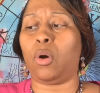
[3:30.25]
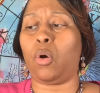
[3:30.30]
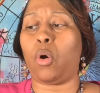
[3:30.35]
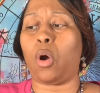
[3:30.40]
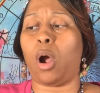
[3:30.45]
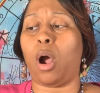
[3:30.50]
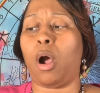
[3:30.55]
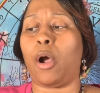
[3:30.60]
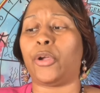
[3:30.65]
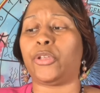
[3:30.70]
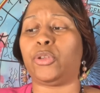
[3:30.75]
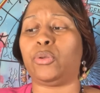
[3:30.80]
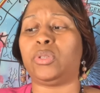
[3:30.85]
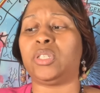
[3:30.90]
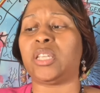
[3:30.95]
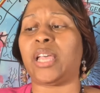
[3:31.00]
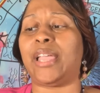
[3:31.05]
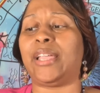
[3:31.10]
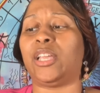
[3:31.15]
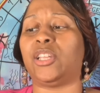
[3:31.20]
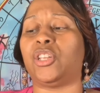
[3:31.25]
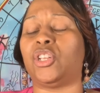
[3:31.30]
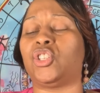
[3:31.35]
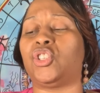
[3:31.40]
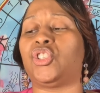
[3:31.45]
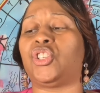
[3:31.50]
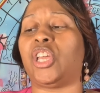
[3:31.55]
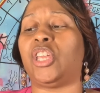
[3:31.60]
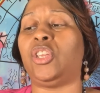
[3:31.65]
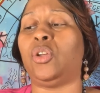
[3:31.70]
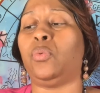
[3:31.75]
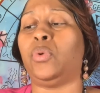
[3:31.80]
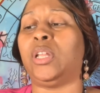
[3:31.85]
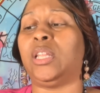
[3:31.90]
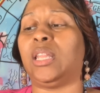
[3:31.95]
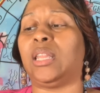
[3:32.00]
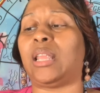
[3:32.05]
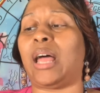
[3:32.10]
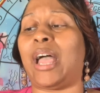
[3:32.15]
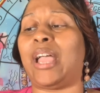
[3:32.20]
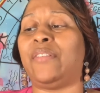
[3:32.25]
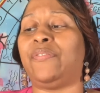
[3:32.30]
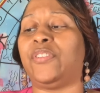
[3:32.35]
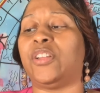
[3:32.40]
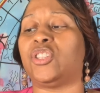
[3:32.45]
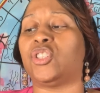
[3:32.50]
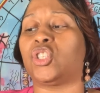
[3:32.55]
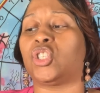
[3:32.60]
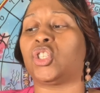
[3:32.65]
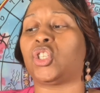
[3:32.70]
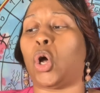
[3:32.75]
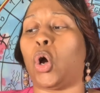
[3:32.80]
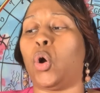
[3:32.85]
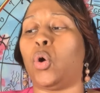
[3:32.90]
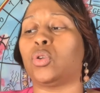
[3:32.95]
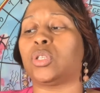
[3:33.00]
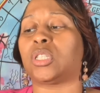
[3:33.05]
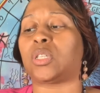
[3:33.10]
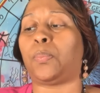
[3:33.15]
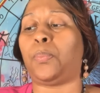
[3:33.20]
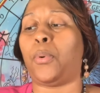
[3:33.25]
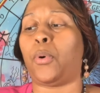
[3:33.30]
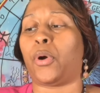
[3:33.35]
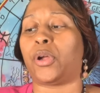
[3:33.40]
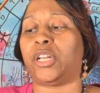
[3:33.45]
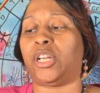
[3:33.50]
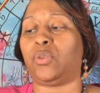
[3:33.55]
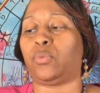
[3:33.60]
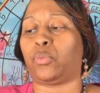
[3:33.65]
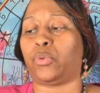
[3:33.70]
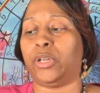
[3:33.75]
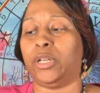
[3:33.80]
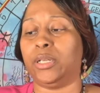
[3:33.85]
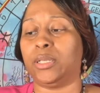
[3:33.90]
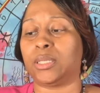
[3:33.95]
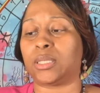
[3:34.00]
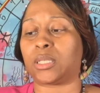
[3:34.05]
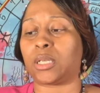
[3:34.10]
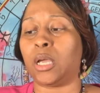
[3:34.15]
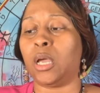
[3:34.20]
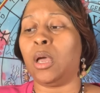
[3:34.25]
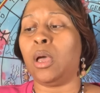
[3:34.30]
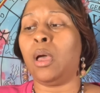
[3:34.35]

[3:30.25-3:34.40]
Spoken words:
are you taking the genuine life and soul-supporting risk?